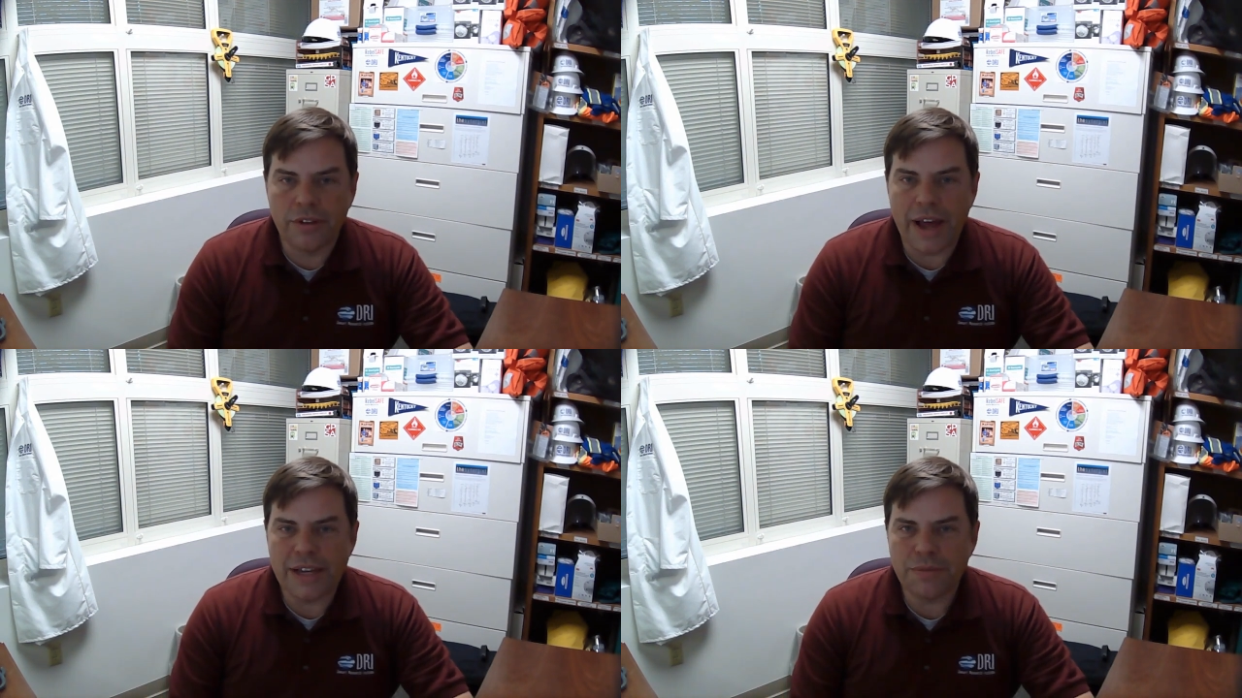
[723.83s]

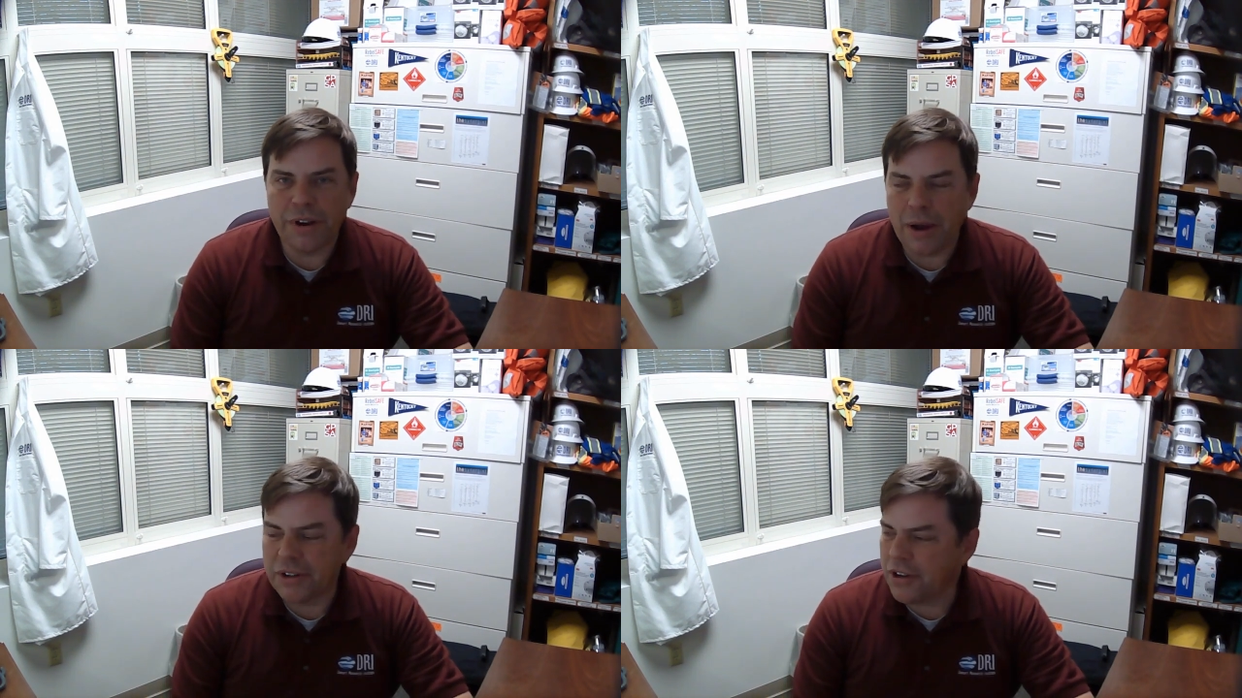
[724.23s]
The last
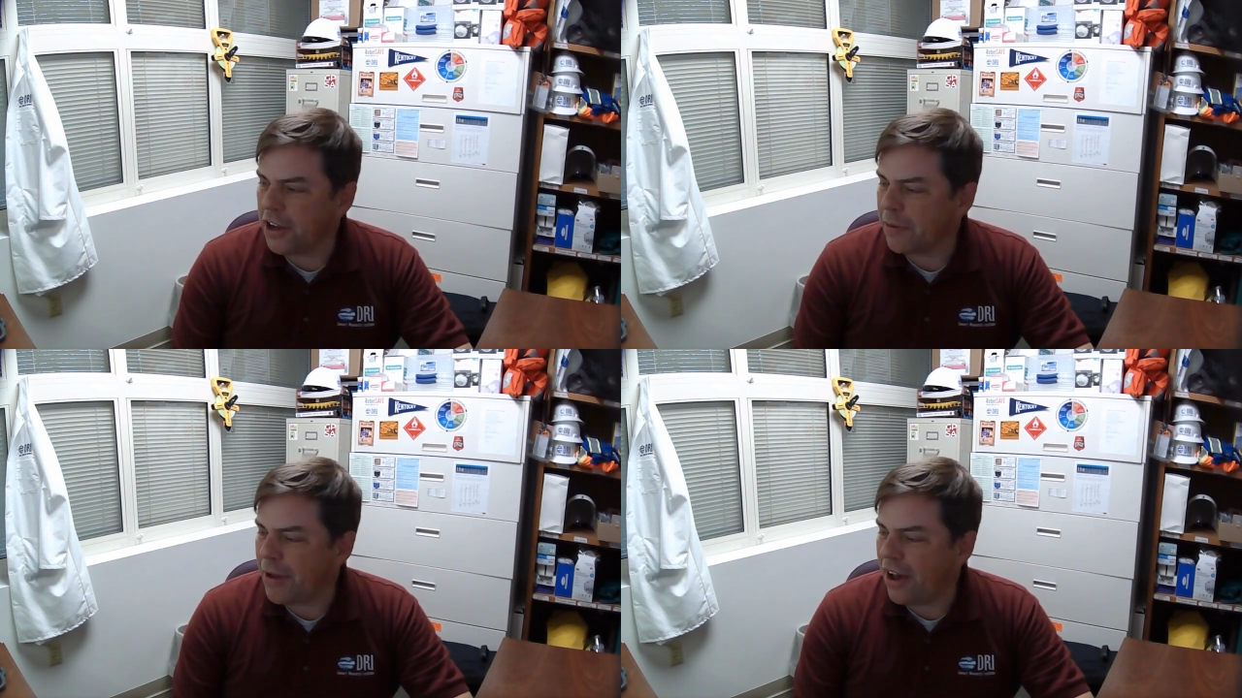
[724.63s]
one I will
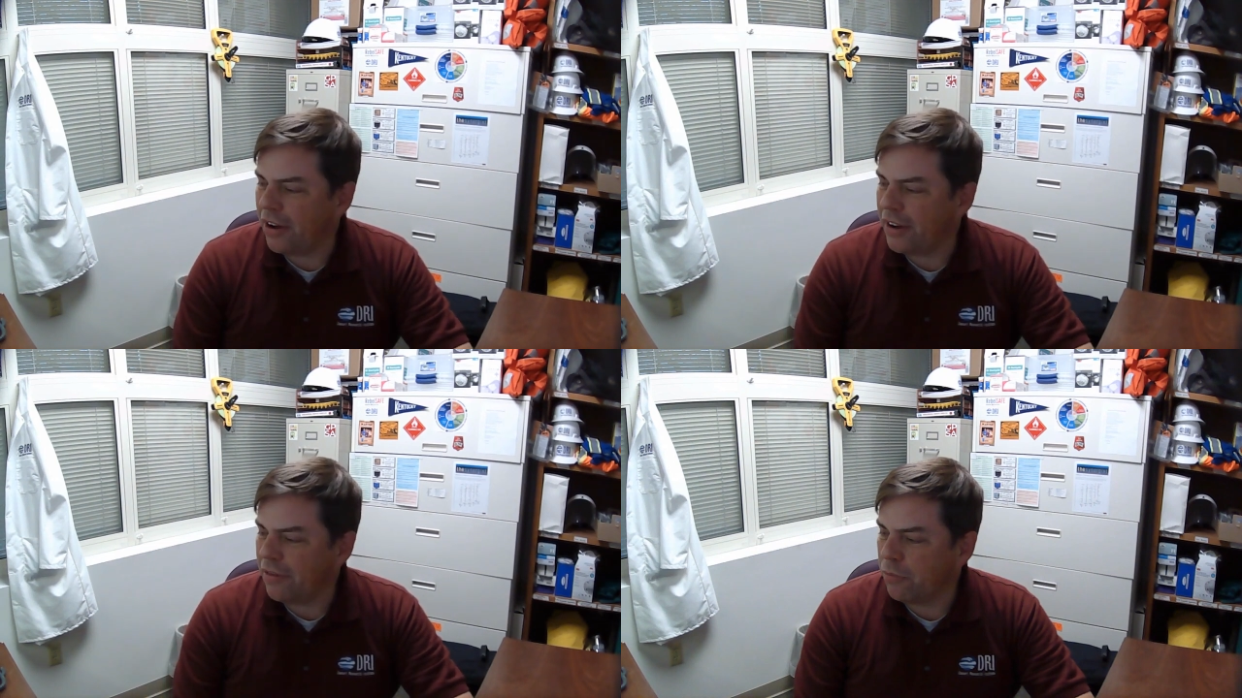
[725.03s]
talk
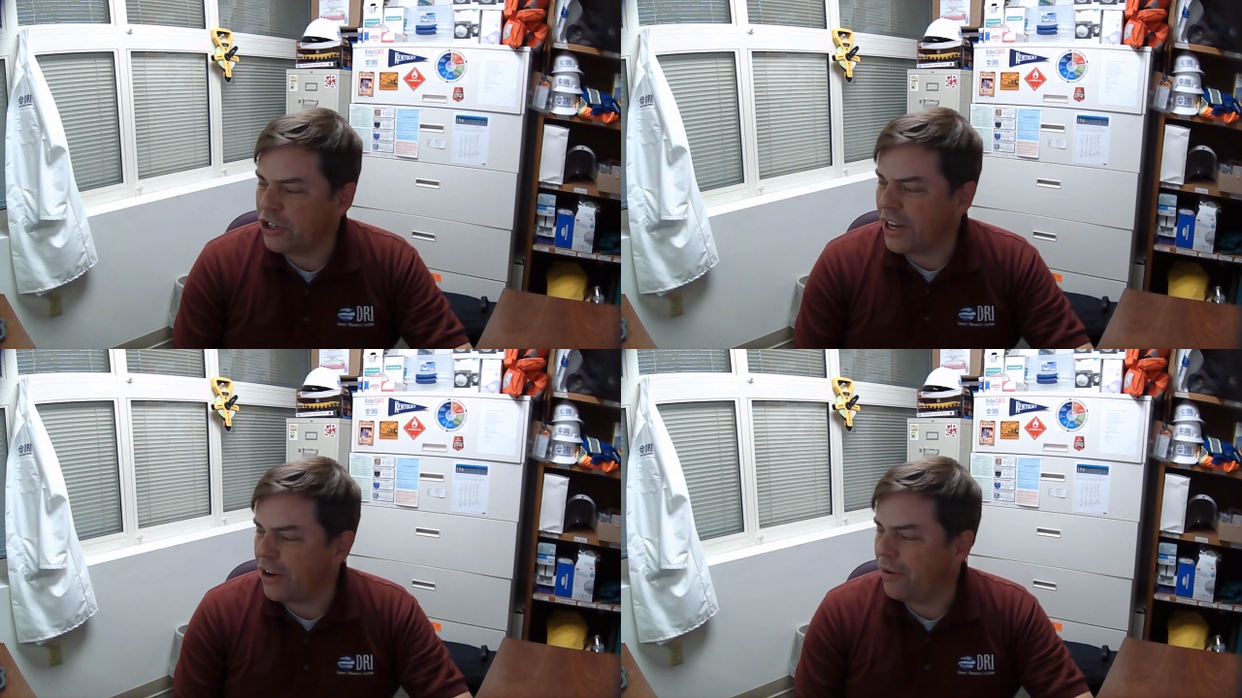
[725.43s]
about,
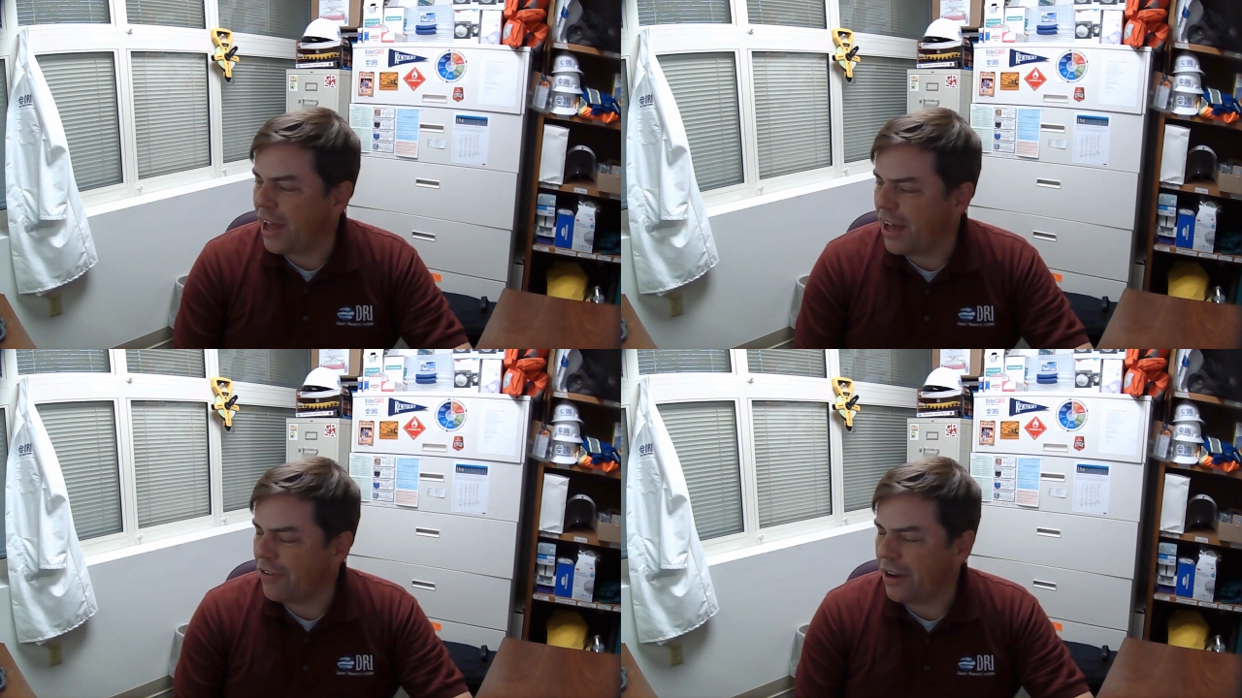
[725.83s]
which I
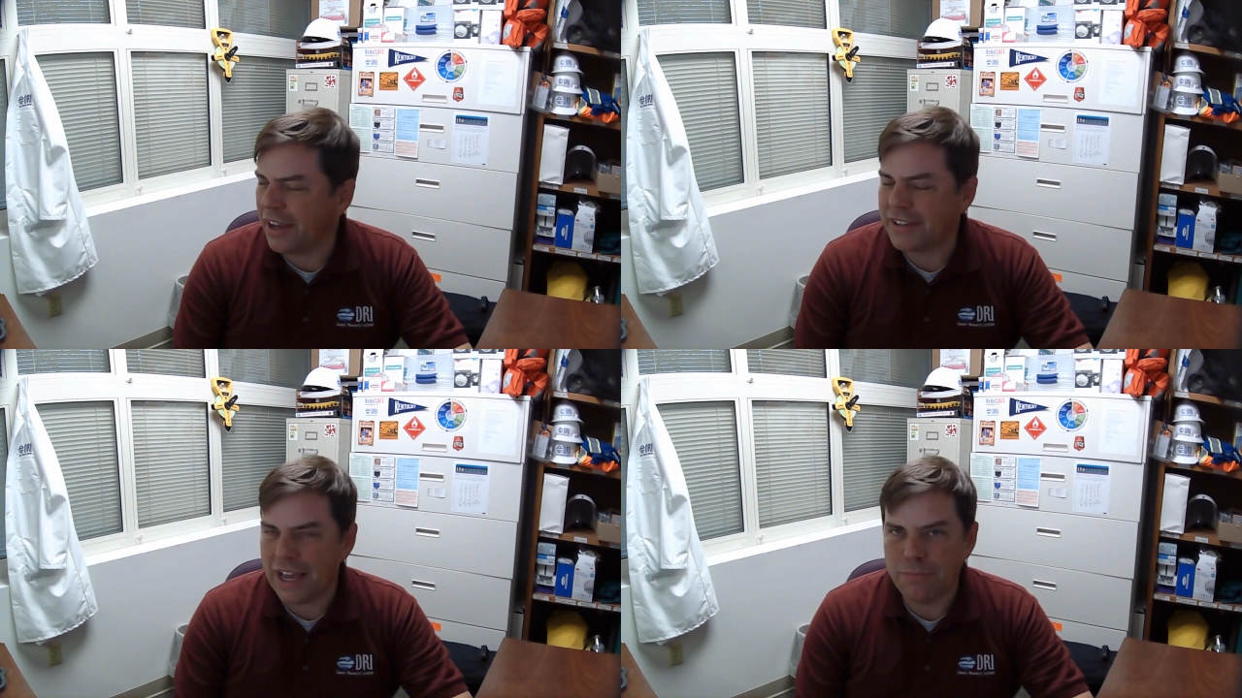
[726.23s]
don't have an
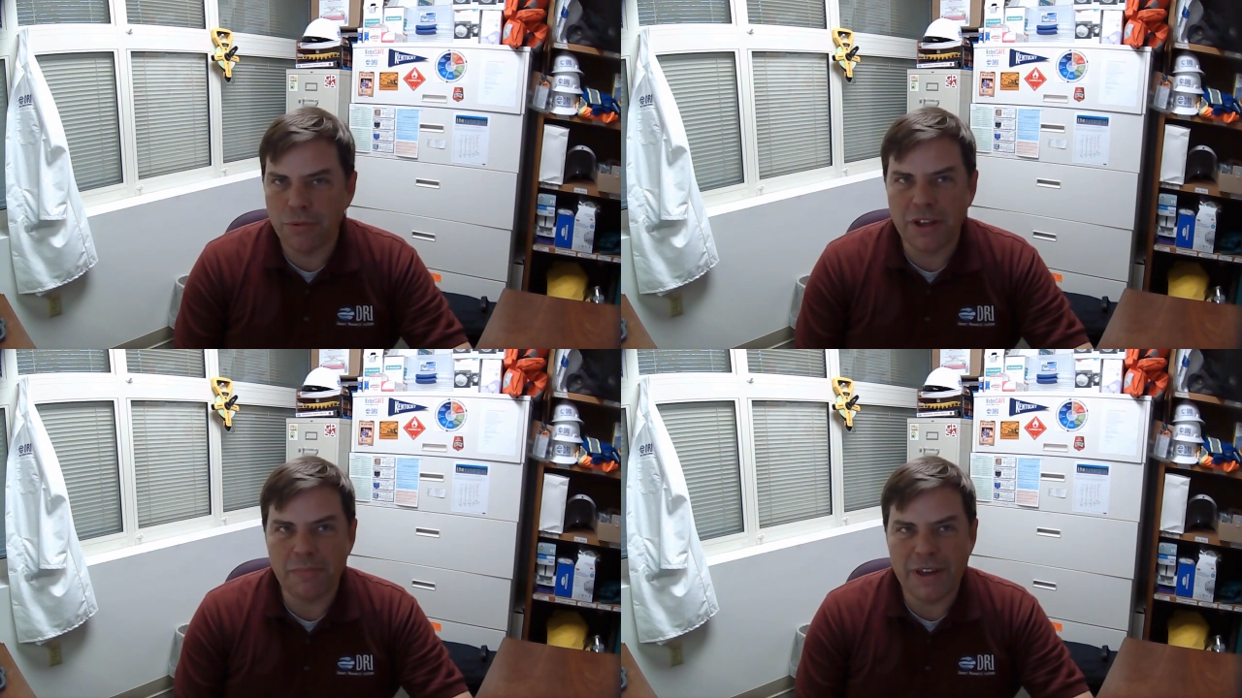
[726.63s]

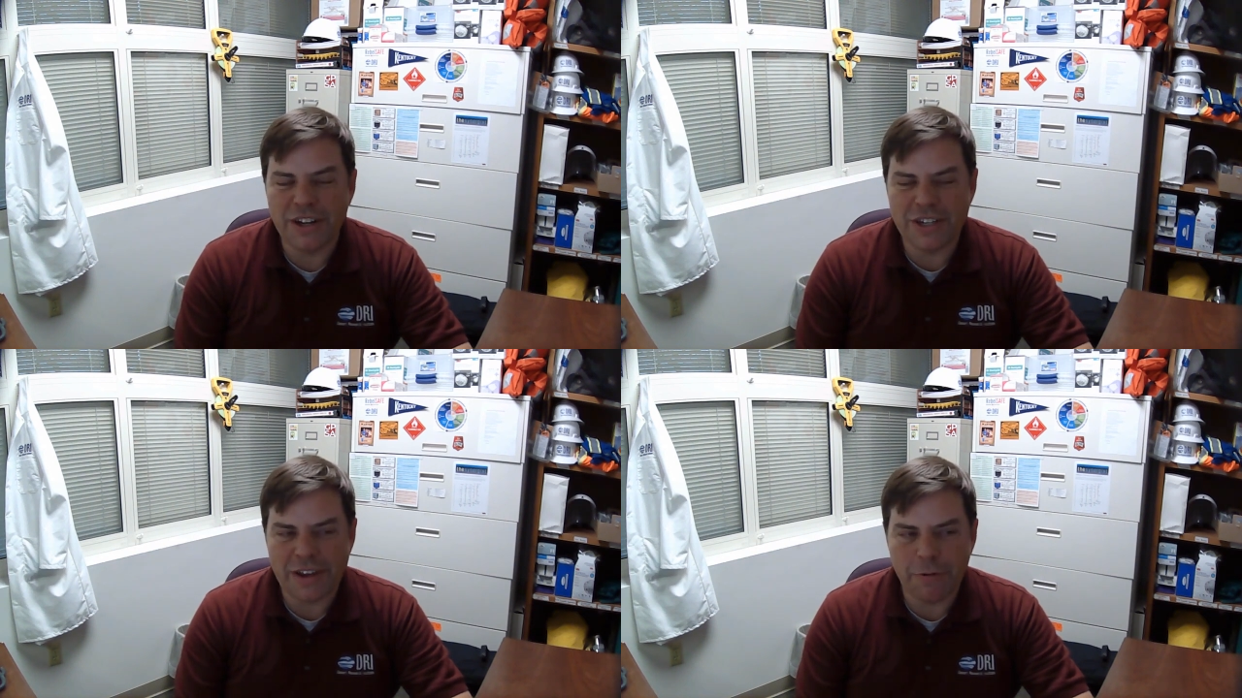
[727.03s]
example with
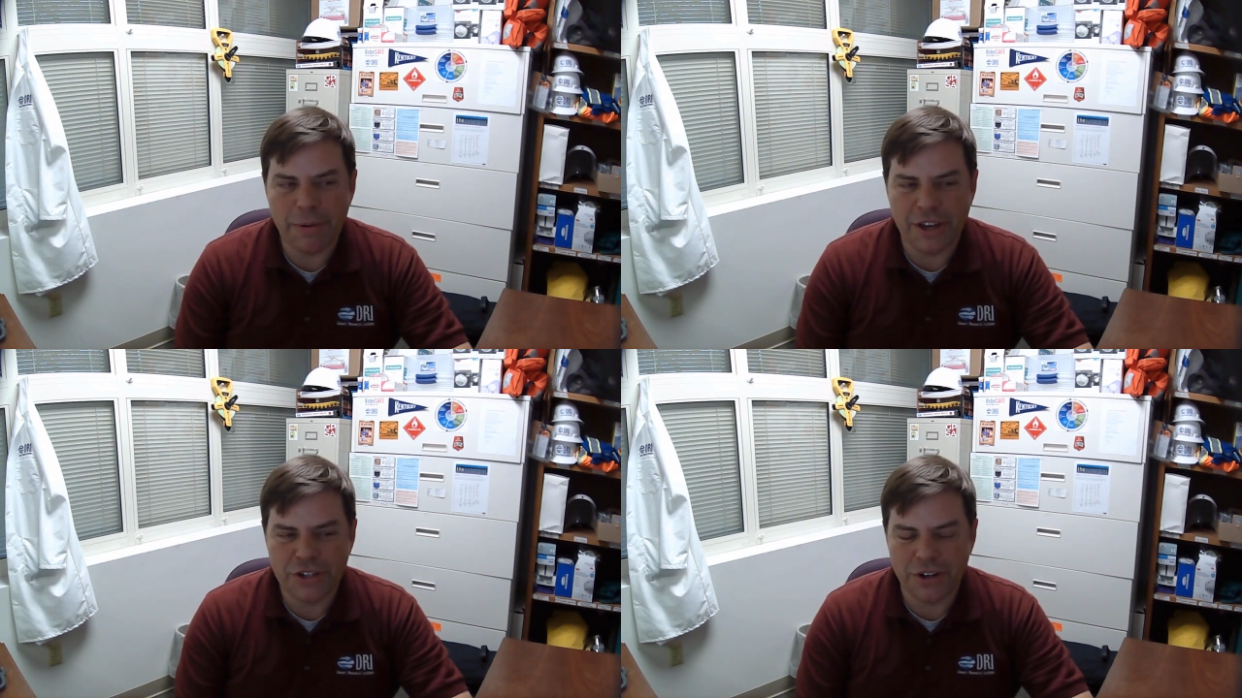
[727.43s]
me, I just have a
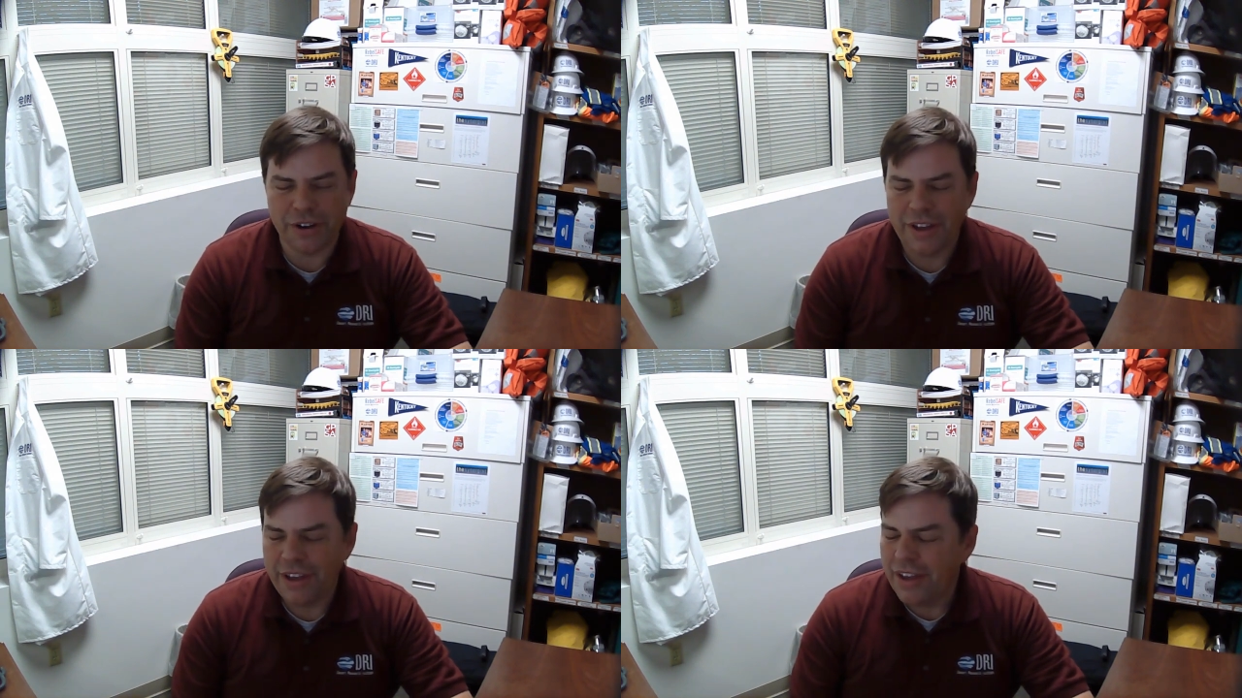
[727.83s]

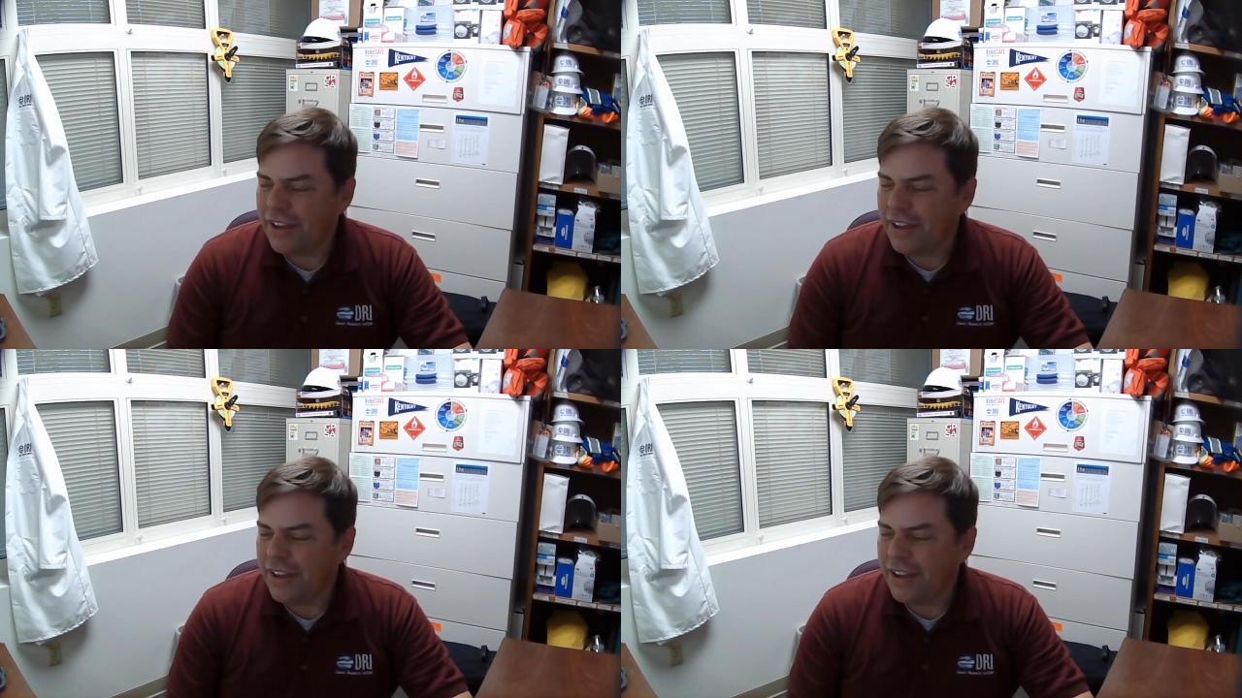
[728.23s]
picture,